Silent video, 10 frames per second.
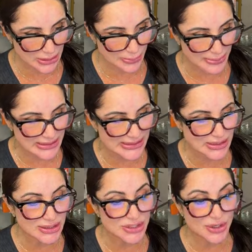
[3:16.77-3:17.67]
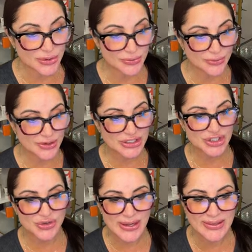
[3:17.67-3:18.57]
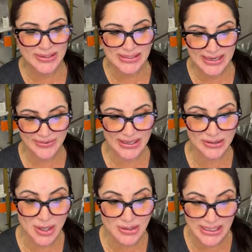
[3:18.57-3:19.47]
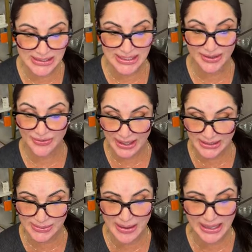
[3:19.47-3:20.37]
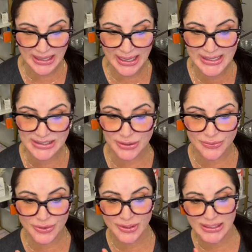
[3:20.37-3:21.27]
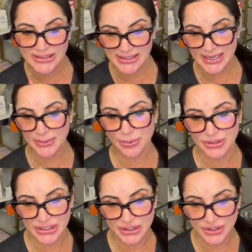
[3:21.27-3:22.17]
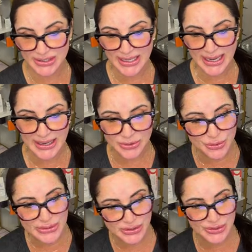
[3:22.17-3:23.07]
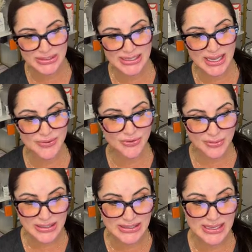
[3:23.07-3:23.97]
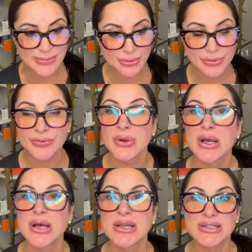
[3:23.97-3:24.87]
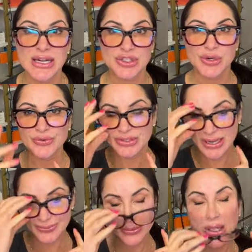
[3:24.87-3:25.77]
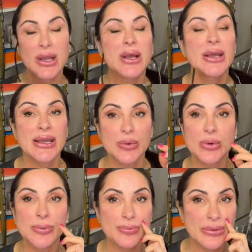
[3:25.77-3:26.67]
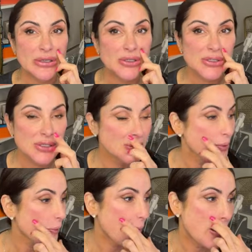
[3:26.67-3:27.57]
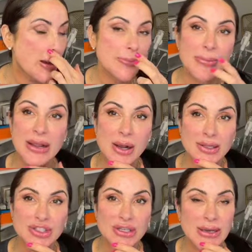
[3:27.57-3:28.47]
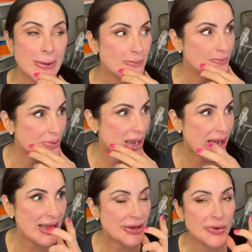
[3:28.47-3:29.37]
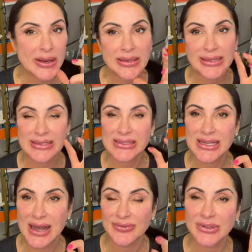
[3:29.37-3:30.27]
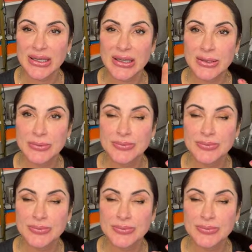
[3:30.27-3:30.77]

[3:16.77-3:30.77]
PCL is known for its strength, safety, and long-lasting effects, making it ideal for aesthetic procedures that aim to restore skin firmness, improve texture over time. It will build up my collagen. I create like scaffolding.